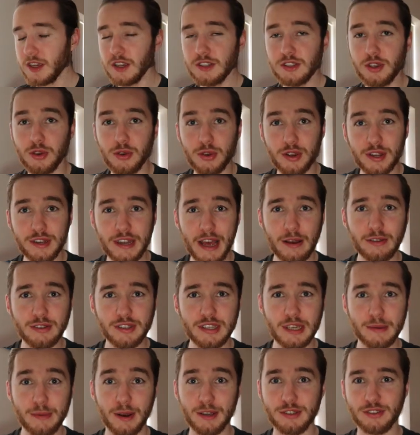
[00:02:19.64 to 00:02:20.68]
So you can now
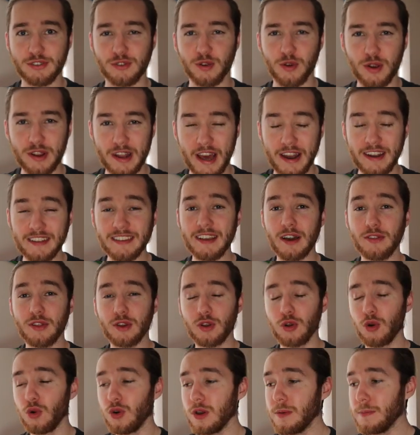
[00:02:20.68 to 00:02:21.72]
see my screen, and this is how the
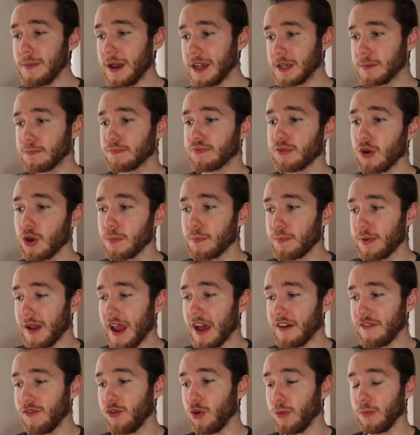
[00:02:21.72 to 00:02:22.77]
Coinbase Pro
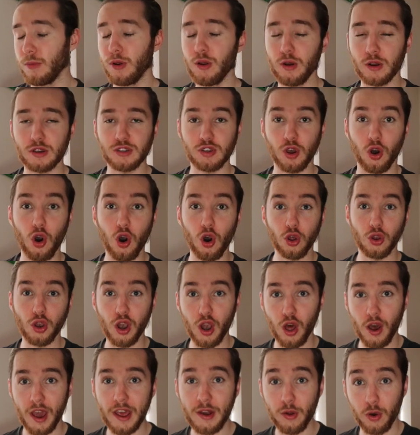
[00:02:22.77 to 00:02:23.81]
platform looks
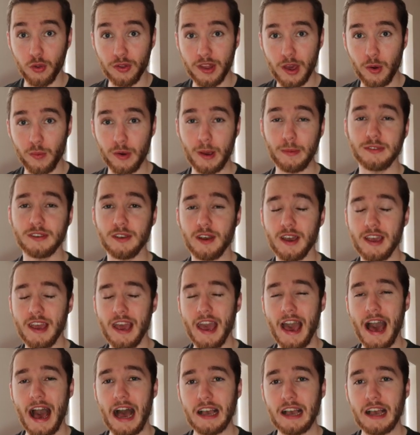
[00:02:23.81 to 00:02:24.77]
online on their website.